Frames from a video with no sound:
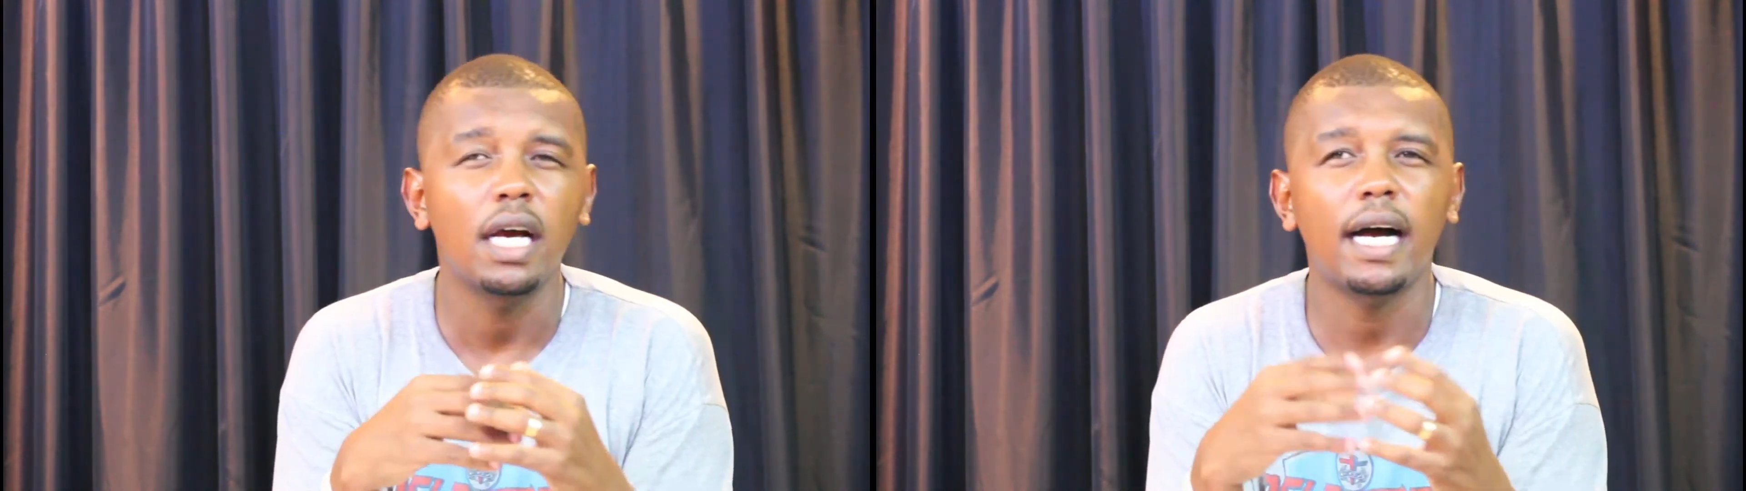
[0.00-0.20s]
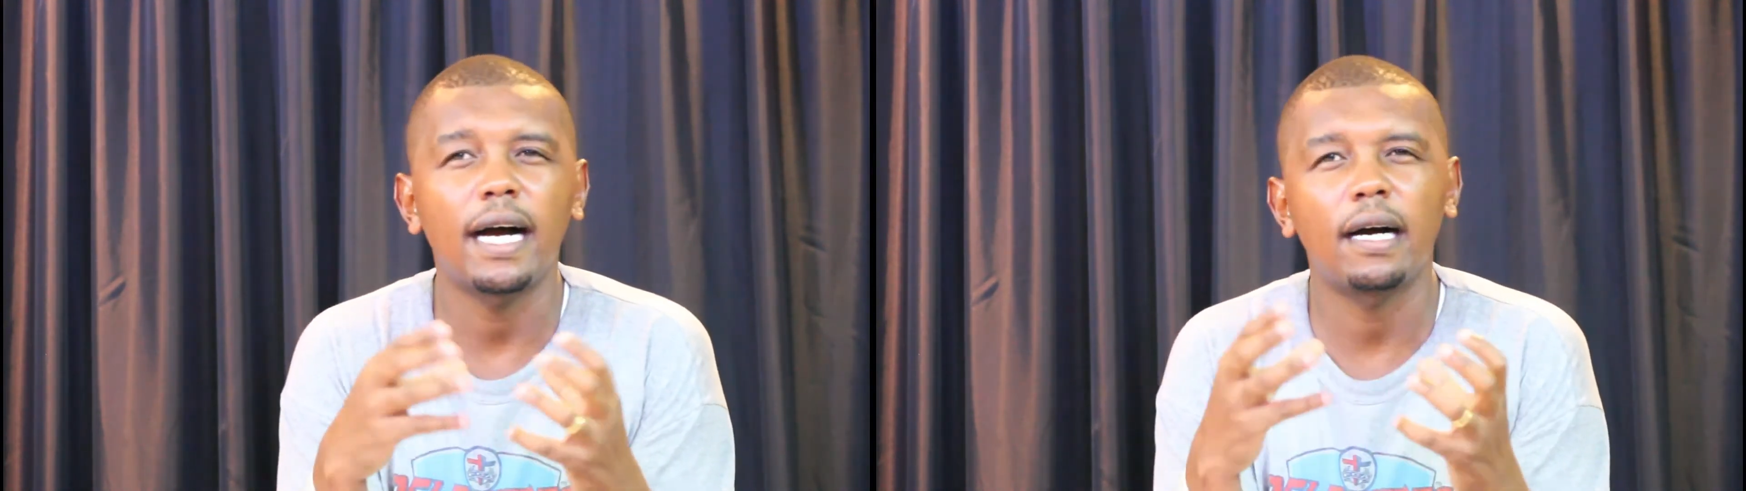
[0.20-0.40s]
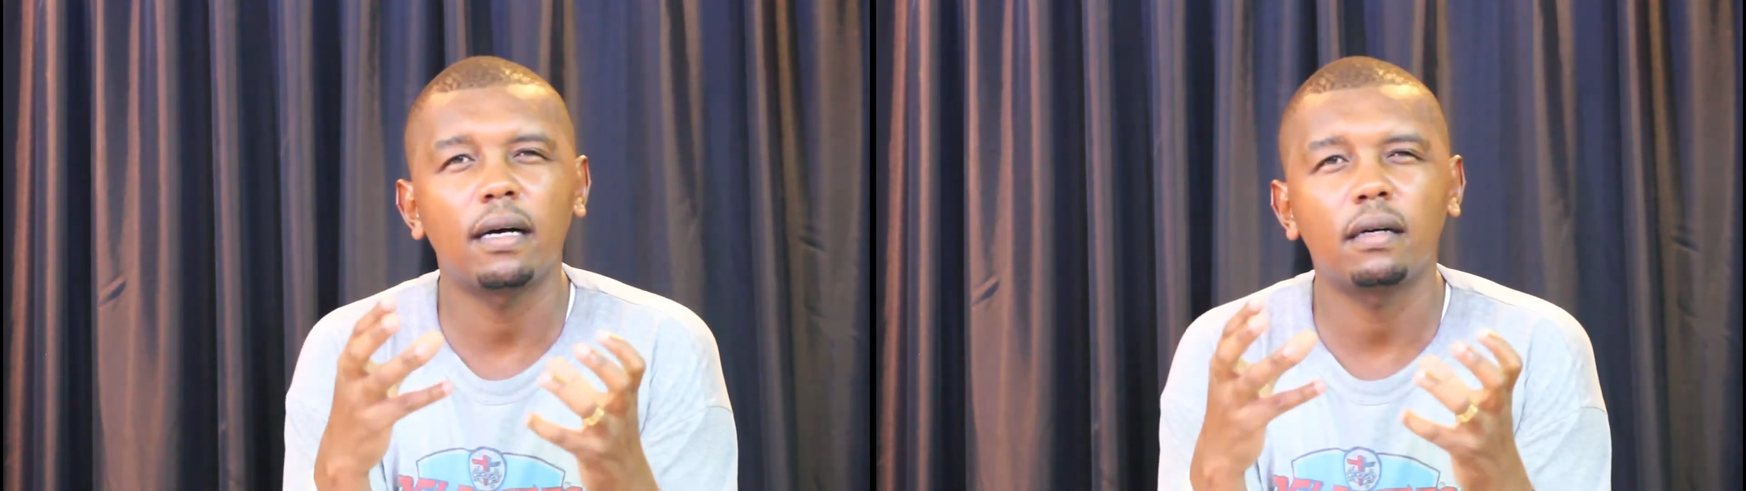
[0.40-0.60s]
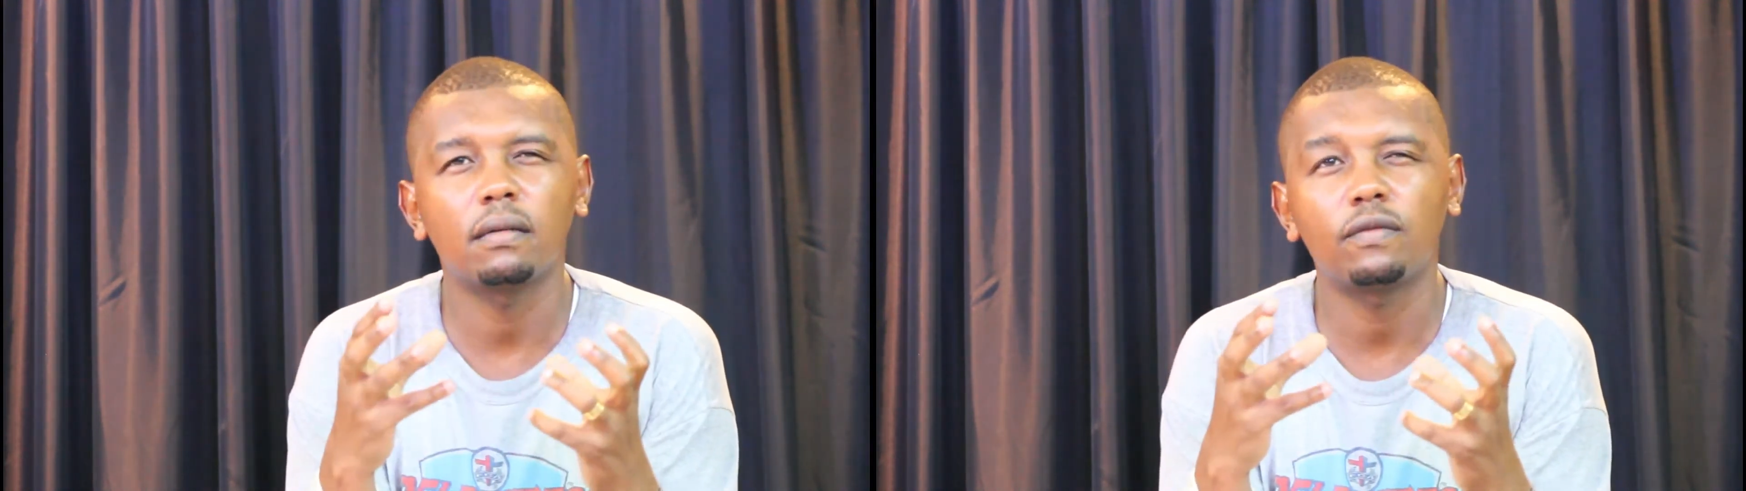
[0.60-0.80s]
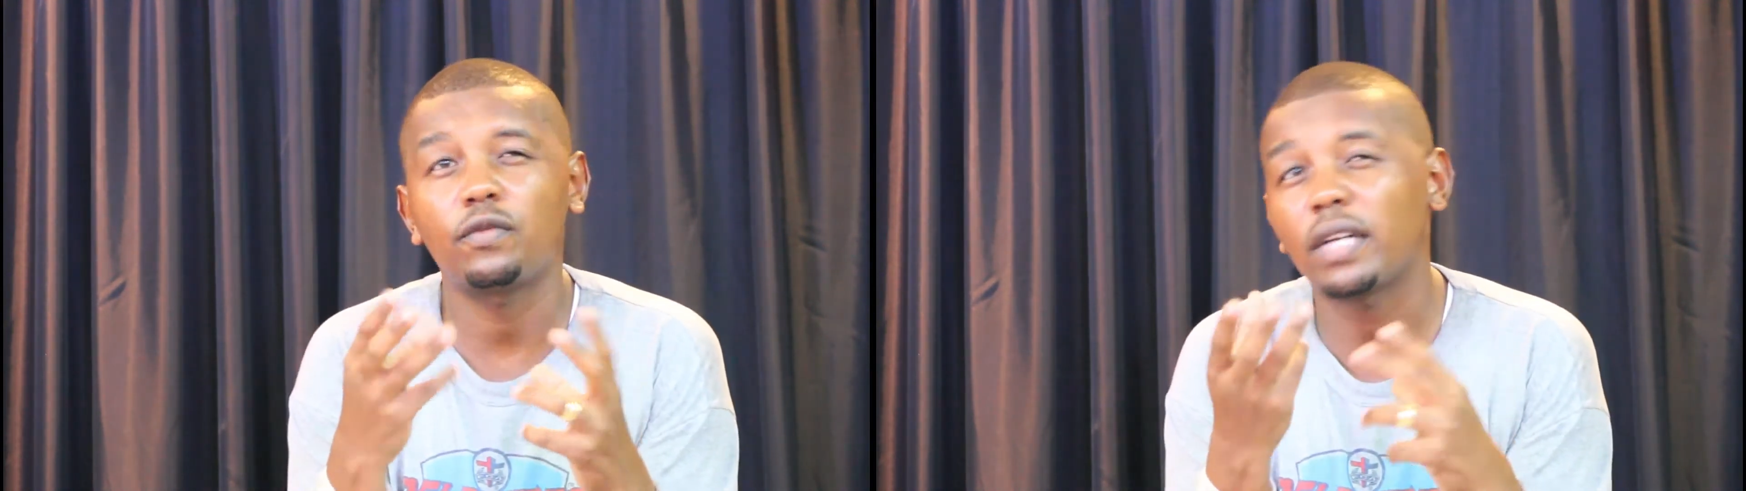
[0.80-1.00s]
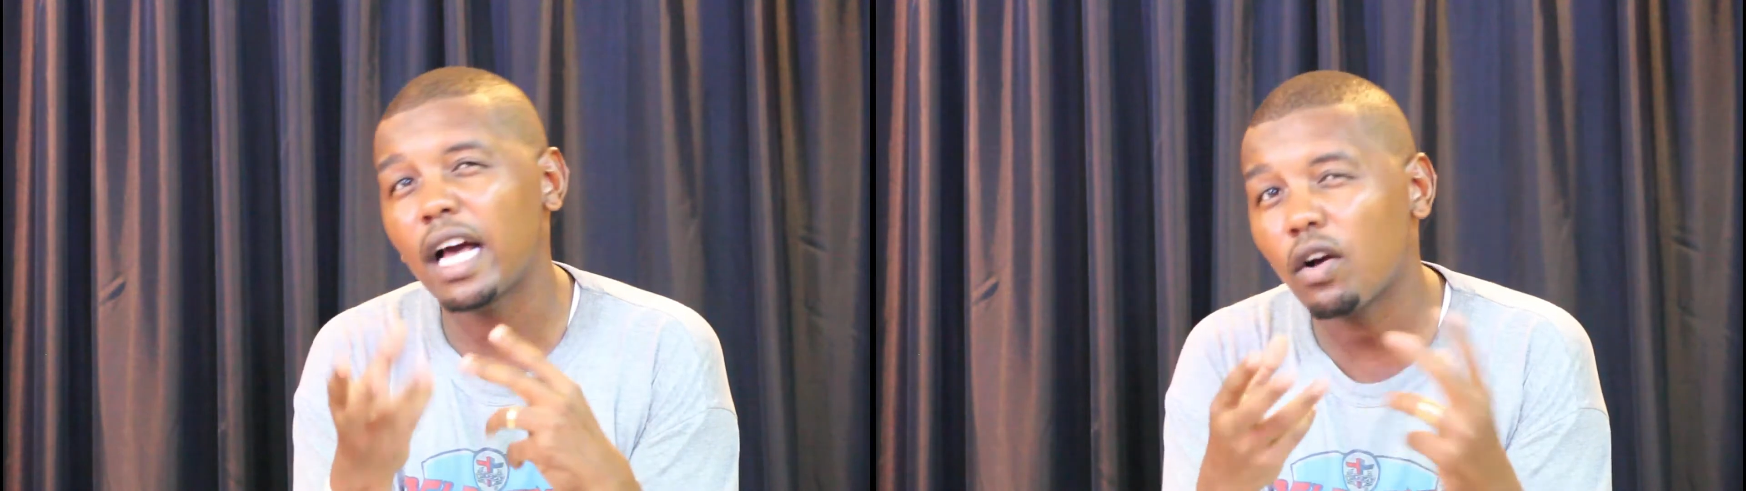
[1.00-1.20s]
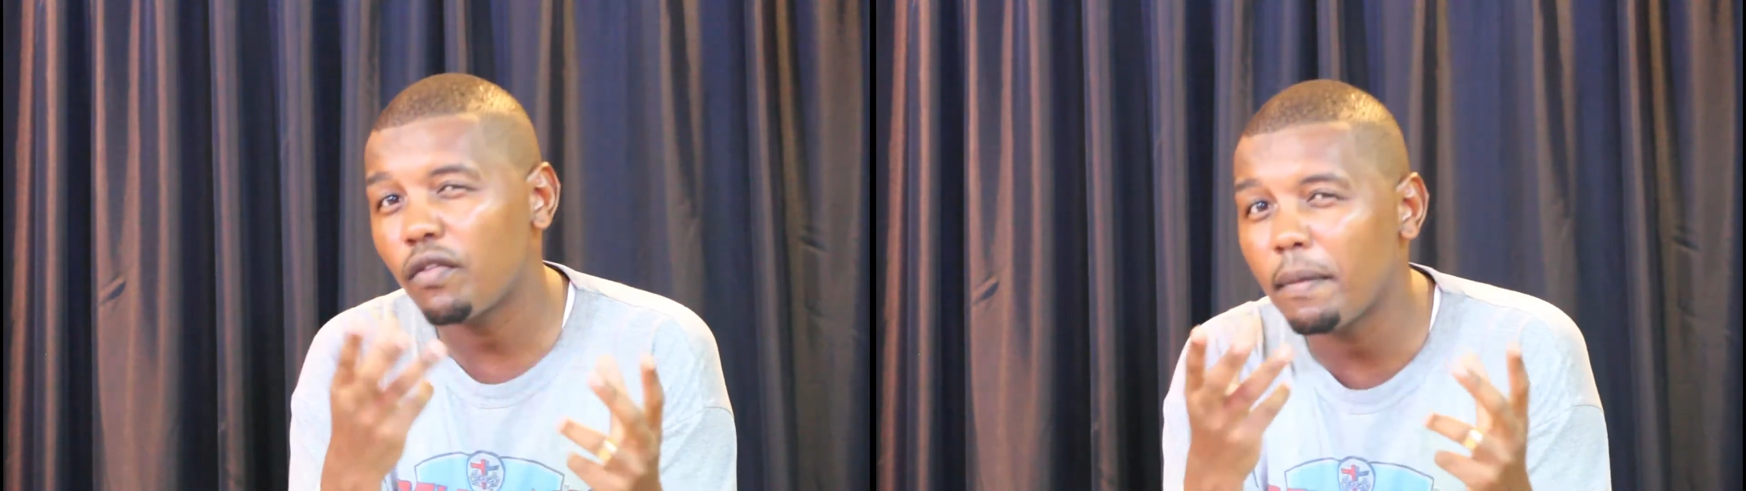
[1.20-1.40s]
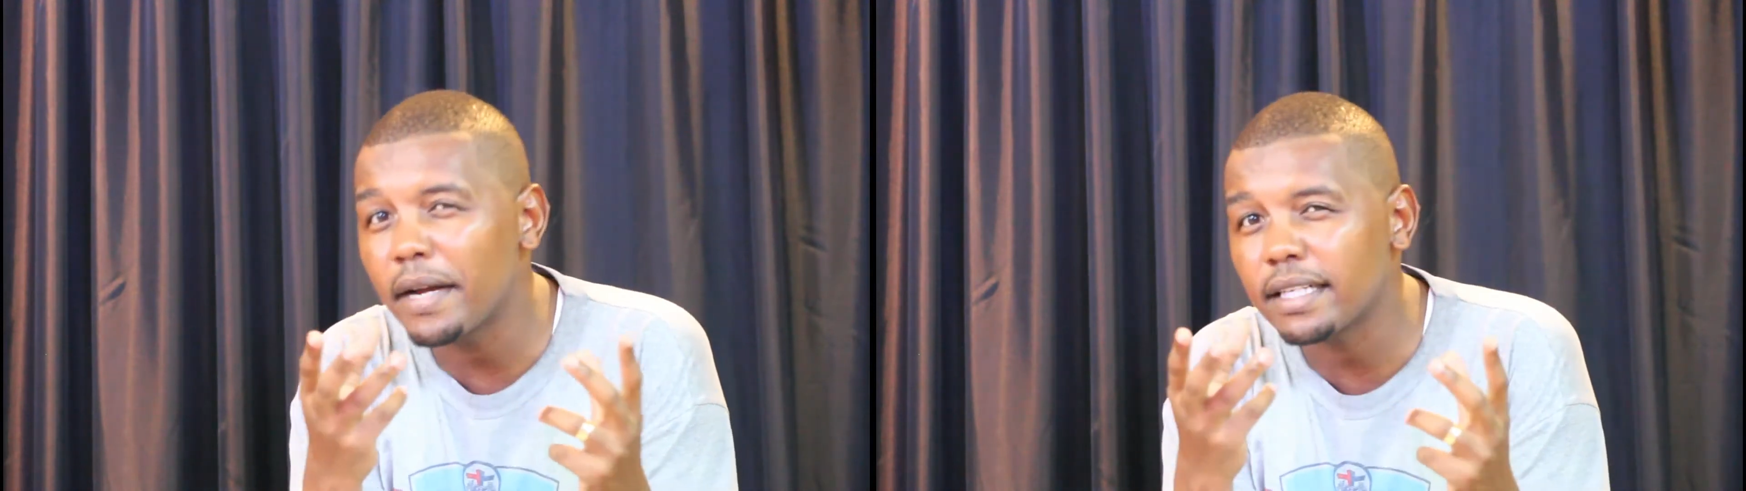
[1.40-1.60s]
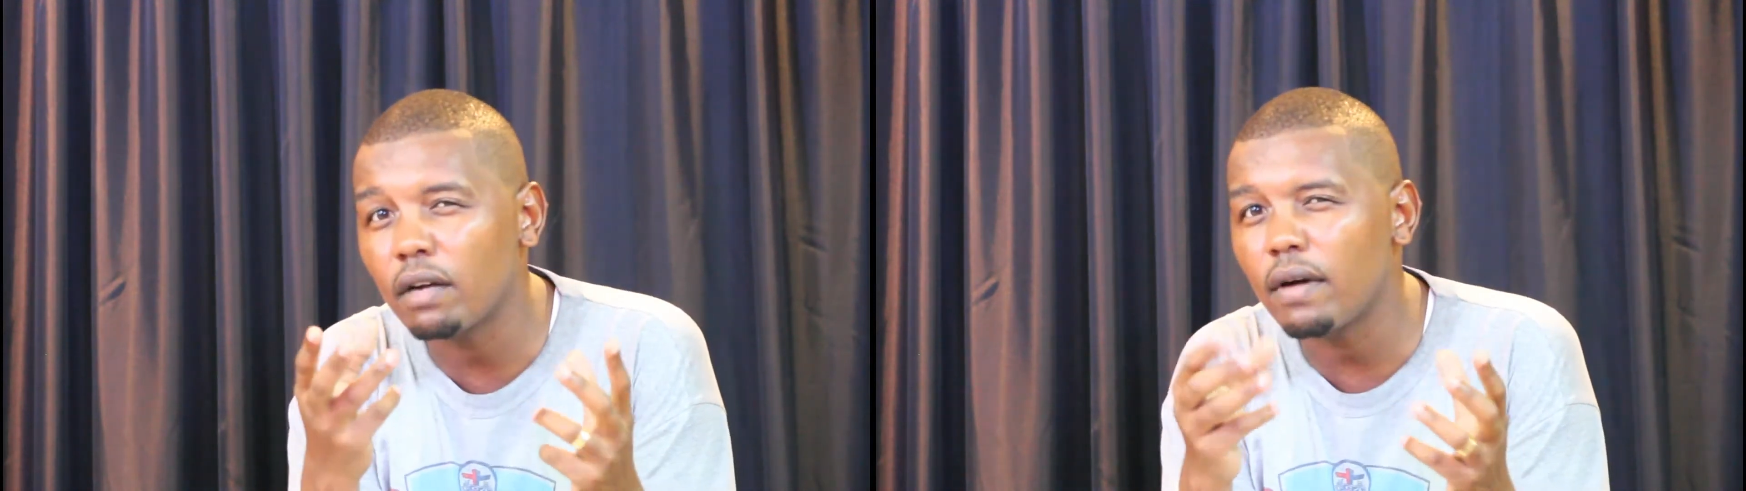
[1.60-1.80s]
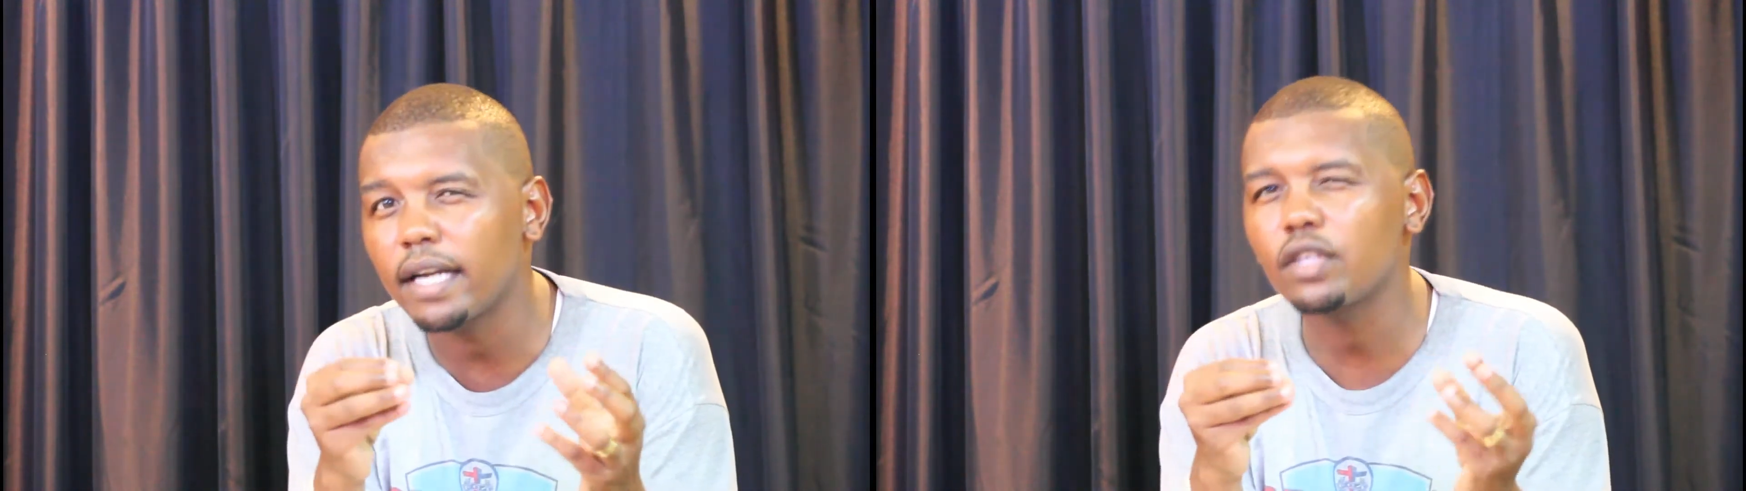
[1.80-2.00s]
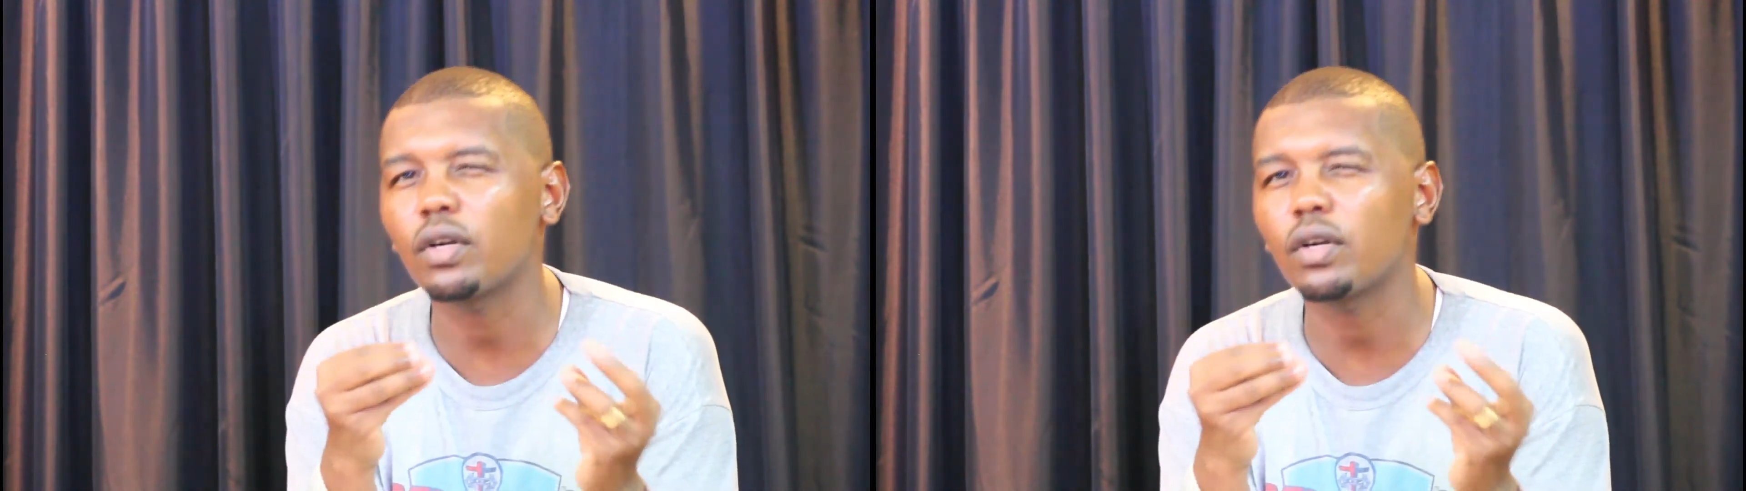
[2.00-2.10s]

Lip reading: for lack of a better word,